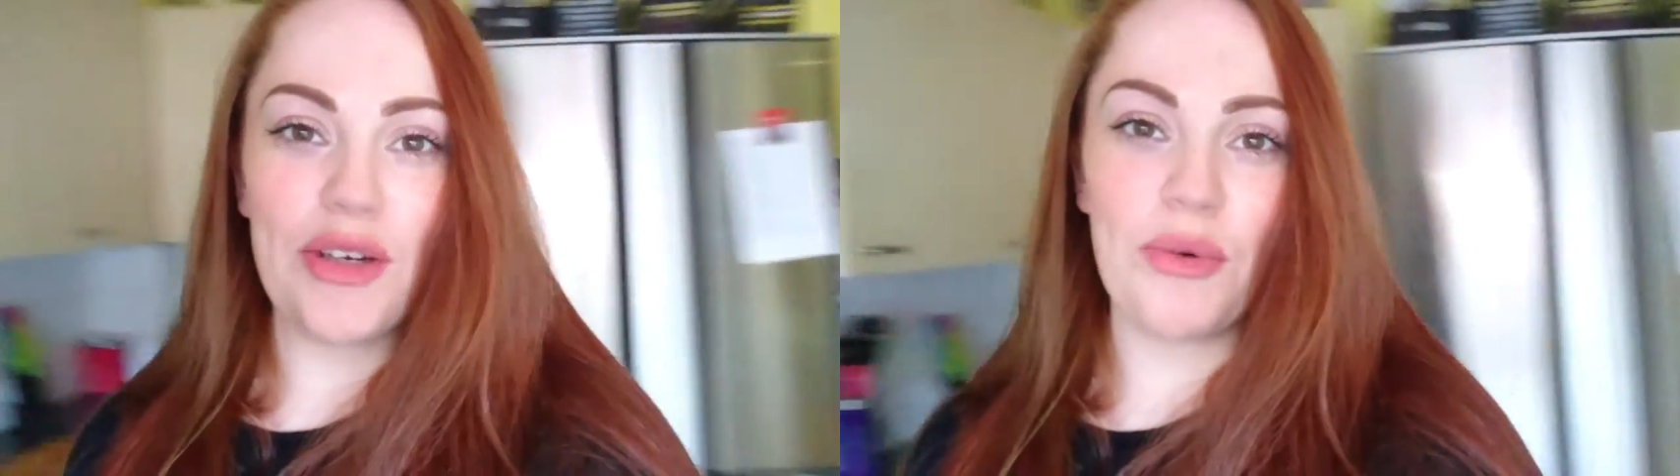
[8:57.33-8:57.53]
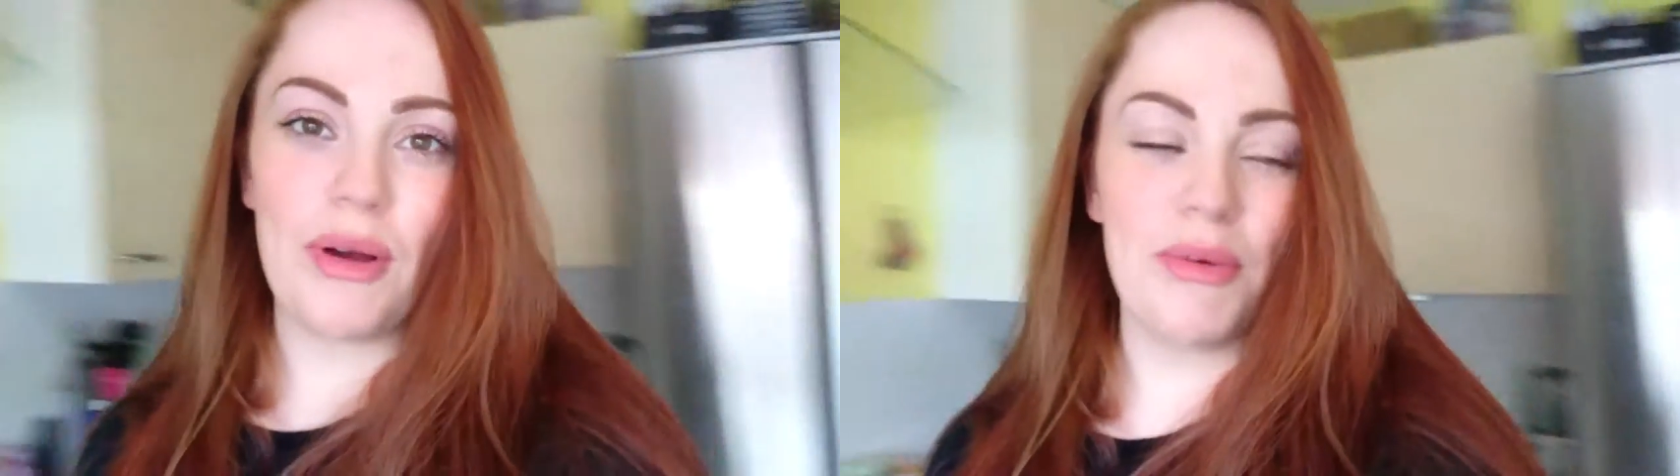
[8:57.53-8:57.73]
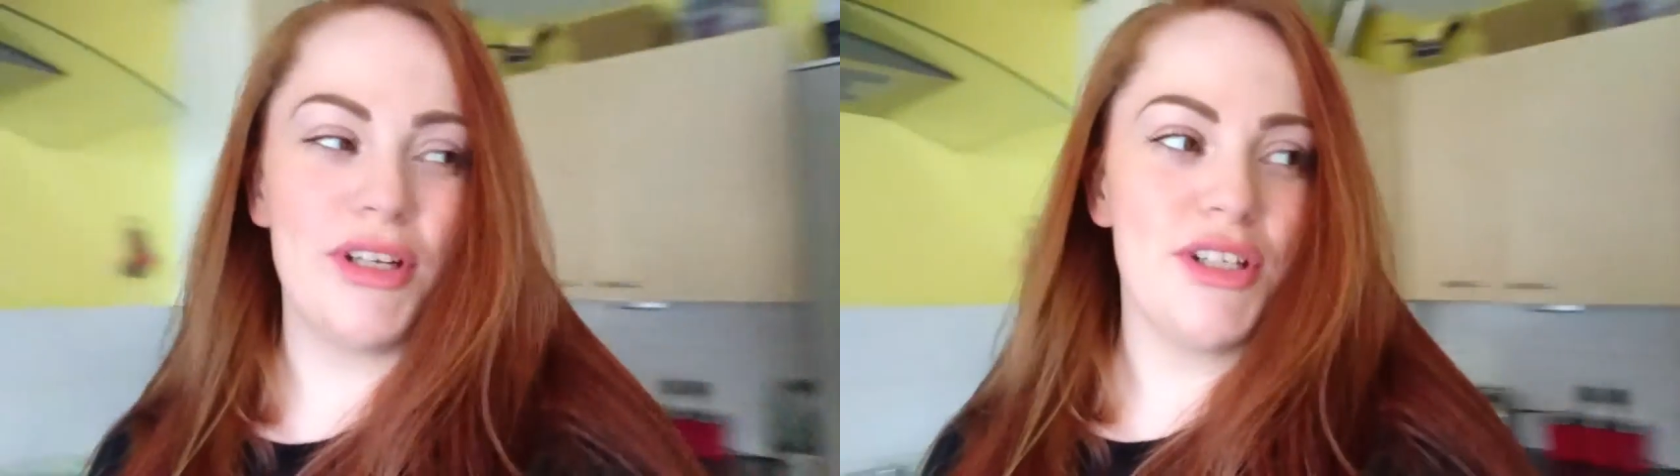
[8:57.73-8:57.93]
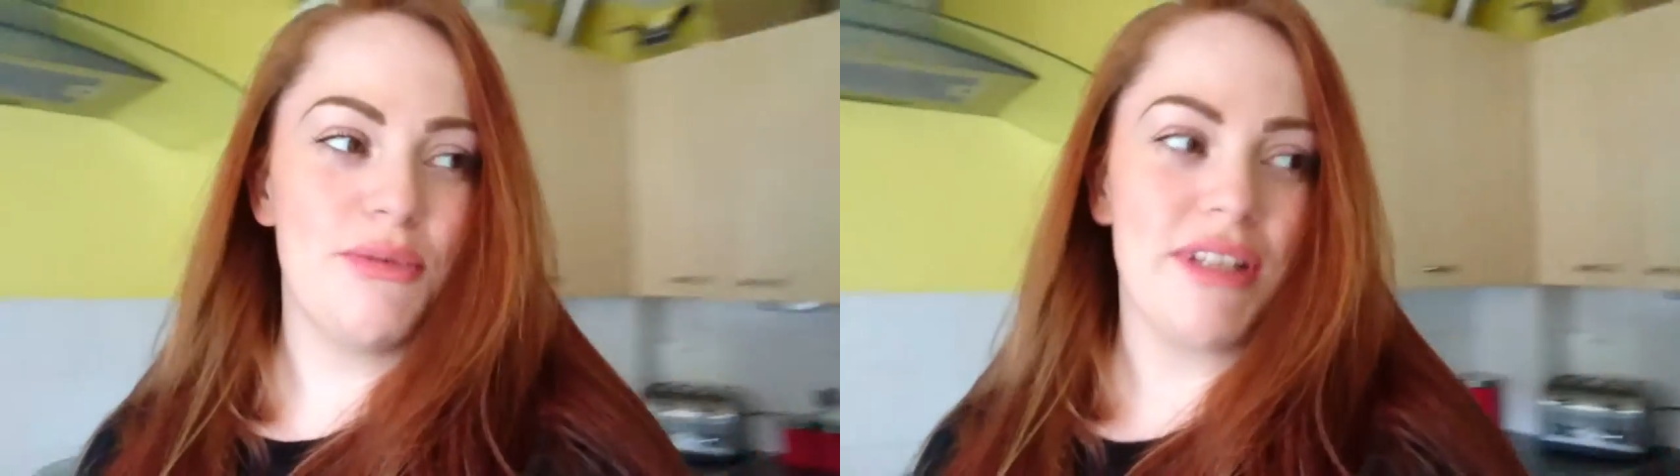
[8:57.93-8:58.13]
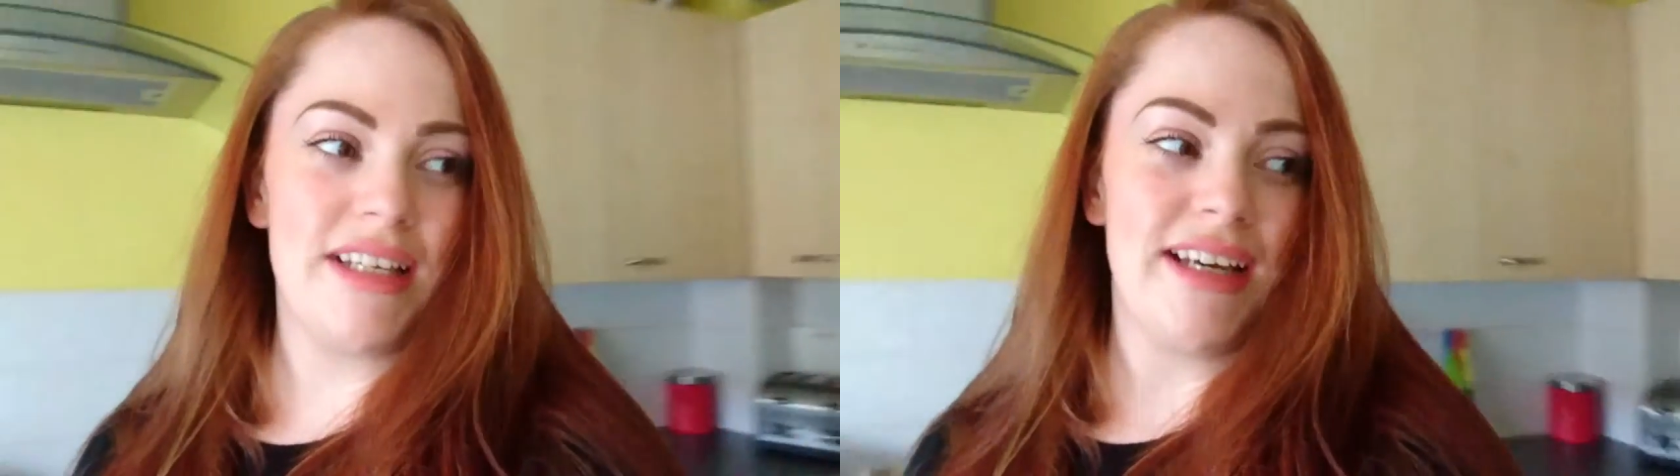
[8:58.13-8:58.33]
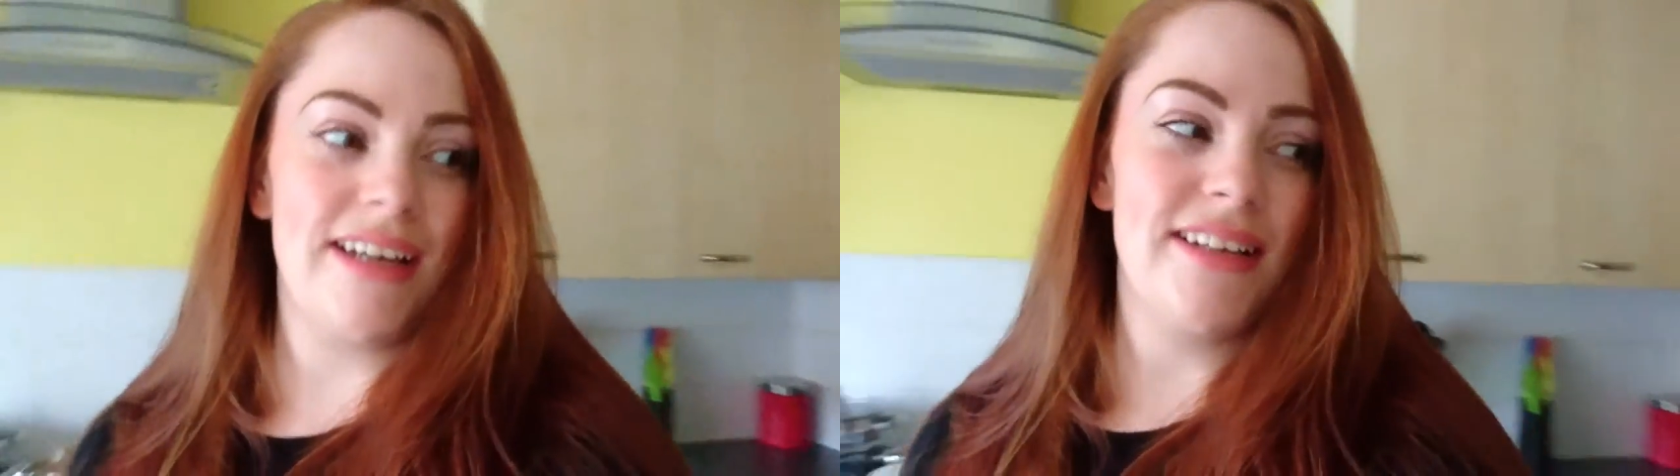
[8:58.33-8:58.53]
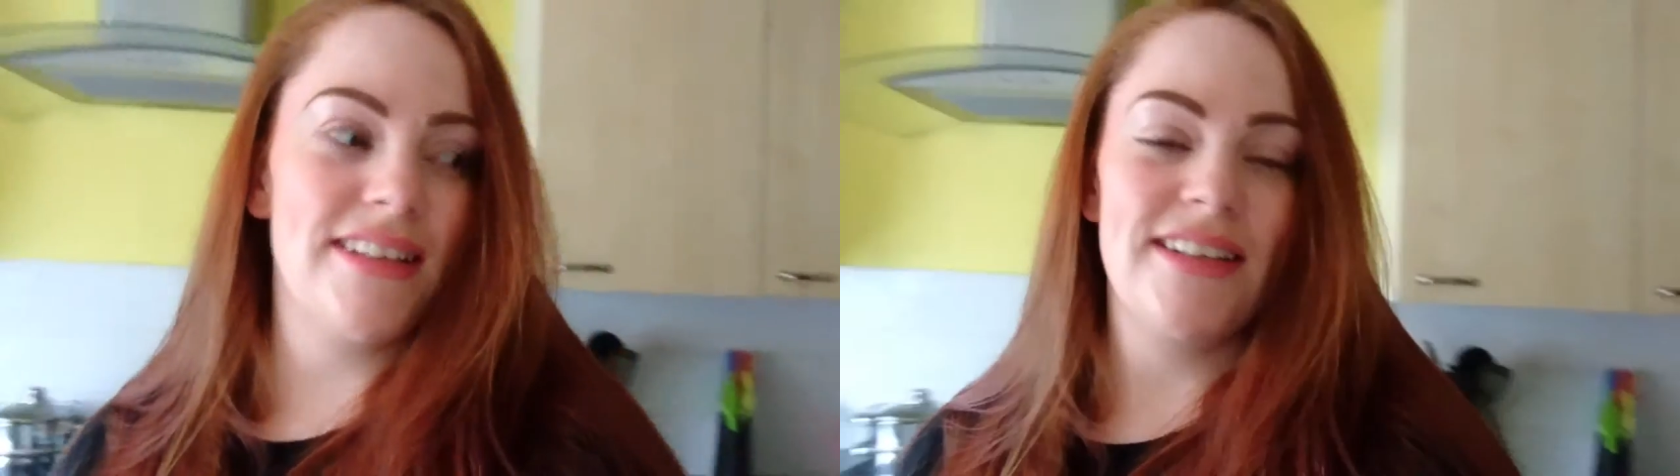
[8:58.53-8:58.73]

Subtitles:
know what I'm going to do with it yet.